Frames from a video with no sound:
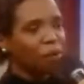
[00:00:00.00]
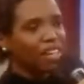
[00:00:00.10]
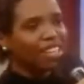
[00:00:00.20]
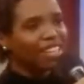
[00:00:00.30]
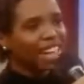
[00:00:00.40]

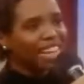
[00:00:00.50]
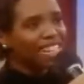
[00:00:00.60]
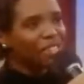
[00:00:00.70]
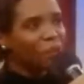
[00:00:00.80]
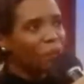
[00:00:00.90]
but in the
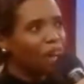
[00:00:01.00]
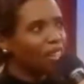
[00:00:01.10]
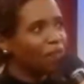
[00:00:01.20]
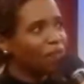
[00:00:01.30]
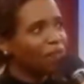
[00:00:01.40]
last little
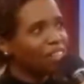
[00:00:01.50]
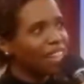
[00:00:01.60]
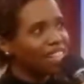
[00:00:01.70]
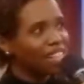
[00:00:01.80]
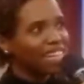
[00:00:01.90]
while, I'm
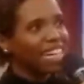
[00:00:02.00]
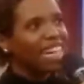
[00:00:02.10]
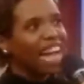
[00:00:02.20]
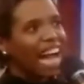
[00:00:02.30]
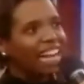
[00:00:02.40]
realizing
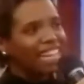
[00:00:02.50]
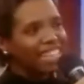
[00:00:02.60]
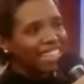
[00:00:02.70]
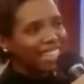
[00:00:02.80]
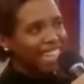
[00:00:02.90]
that I
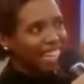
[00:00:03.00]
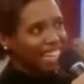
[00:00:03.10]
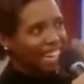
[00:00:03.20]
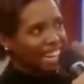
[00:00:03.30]
need to like